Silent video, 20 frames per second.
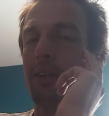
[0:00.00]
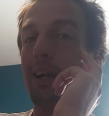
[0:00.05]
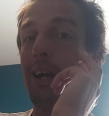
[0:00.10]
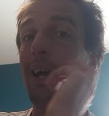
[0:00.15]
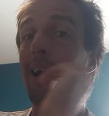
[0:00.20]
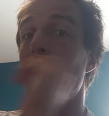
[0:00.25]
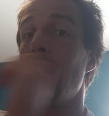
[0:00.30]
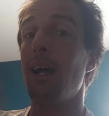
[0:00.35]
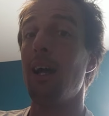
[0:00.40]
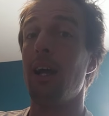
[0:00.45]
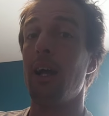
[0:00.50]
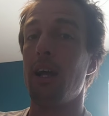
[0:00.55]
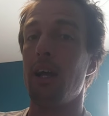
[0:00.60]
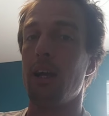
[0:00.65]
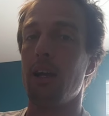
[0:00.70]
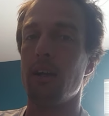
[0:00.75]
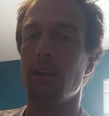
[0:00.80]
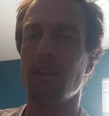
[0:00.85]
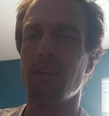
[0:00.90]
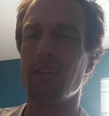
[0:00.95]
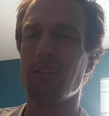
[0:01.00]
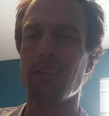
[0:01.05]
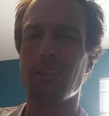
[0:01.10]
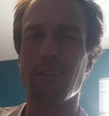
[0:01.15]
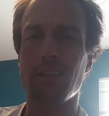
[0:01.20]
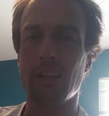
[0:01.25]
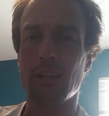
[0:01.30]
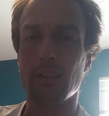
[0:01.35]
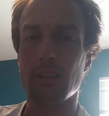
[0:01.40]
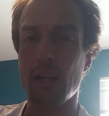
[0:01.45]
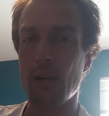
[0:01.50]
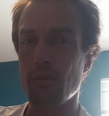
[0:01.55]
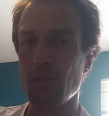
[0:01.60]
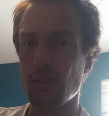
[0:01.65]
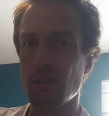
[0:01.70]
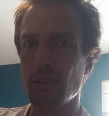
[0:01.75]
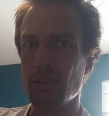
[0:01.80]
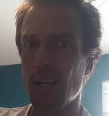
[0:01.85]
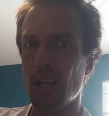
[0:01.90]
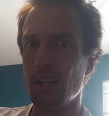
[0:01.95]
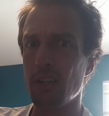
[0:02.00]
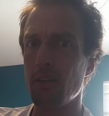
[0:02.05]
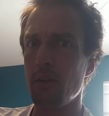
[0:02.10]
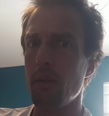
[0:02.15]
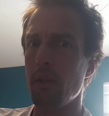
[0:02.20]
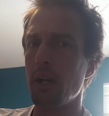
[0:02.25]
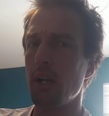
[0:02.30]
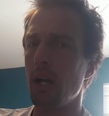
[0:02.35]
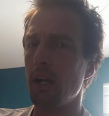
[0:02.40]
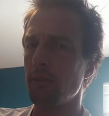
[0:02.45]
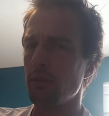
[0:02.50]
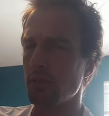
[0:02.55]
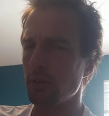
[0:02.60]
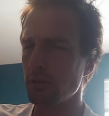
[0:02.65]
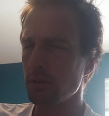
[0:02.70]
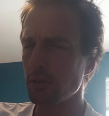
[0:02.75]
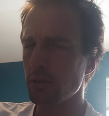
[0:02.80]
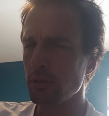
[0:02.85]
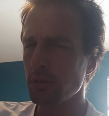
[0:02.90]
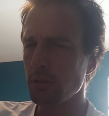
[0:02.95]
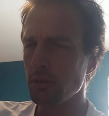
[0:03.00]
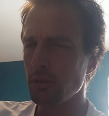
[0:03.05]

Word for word: Ah, it's just like lovers under the covers.